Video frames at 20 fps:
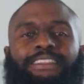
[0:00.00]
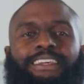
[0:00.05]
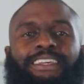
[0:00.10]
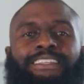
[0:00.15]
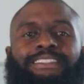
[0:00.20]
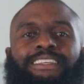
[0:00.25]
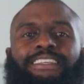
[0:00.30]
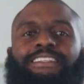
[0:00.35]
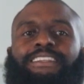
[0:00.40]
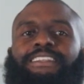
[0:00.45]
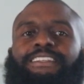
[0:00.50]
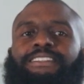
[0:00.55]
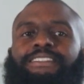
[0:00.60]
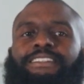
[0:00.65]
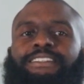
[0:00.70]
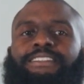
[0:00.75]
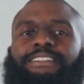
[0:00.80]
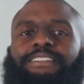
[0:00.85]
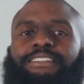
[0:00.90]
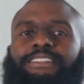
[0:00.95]
These
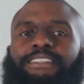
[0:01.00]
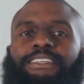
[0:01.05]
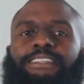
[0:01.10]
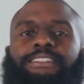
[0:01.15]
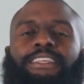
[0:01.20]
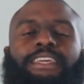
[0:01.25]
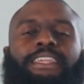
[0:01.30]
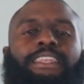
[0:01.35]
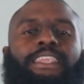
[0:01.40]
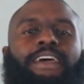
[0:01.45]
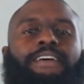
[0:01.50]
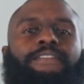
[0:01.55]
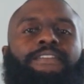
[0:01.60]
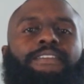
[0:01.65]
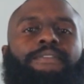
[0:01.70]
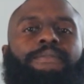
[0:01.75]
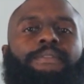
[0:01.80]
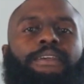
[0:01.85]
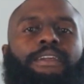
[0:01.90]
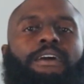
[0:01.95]
inconsistencies
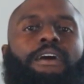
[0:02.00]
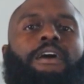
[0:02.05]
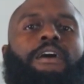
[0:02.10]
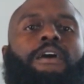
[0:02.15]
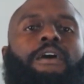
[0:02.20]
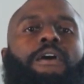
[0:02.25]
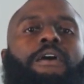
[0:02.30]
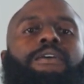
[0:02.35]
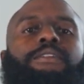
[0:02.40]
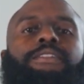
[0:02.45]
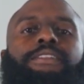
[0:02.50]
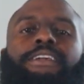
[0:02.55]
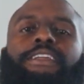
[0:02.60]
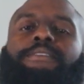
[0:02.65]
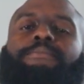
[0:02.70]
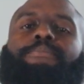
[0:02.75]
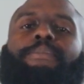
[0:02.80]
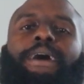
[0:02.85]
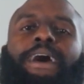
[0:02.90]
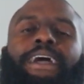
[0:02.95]
inevitably all
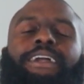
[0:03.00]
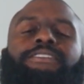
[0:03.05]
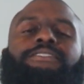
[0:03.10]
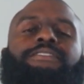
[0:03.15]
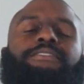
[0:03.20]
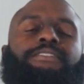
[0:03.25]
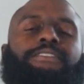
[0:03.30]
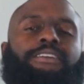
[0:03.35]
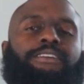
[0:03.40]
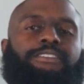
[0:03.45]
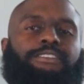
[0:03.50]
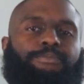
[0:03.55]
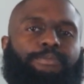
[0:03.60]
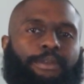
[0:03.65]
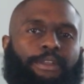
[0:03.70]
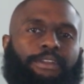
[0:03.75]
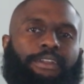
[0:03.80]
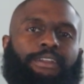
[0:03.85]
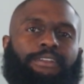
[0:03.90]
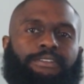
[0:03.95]
lead back to the
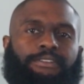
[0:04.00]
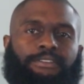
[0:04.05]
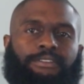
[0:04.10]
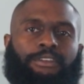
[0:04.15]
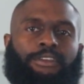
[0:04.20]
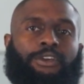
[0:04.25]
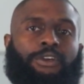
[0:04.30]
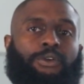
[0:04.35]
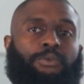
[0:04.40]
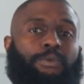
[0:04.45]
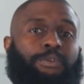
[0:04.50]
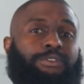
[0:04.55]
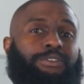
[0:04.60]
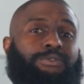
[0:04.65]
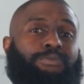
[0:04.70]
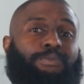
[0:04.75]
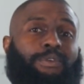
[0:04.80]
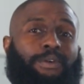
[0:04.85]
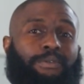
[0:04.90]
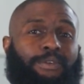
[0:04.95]
experience, which
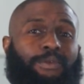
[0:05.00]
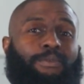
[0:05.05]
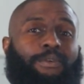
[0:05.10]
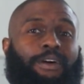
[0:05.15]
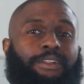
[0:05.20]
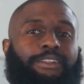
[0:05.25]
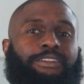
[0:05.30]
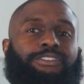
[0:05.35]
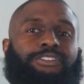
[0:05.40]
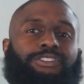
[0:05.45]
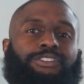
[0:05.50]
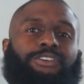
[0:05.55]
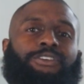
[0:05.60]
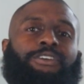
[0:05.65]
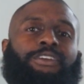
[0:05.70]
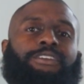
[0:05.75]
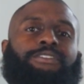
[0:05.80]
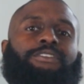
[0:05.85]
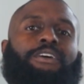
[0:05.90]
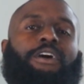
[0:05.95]
is what we want to
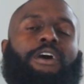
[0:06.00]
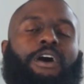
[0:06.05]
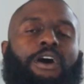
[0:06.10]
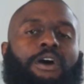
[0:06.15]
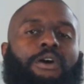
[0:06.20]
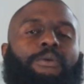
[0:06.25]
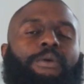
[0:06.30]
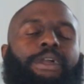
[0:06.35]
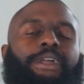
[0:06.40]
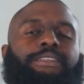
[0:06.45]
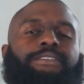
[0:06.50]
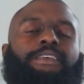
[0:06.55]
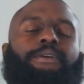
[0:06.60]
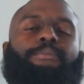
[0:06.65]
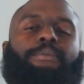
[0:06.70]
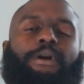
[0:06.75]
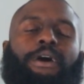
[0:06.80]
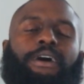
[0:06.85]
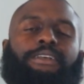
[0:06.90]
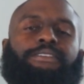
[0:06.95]
ensure is always
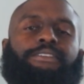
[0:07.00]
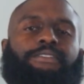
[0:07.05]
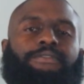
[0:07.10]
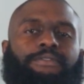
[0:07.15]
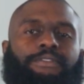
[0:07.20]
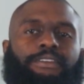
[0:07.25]
a positive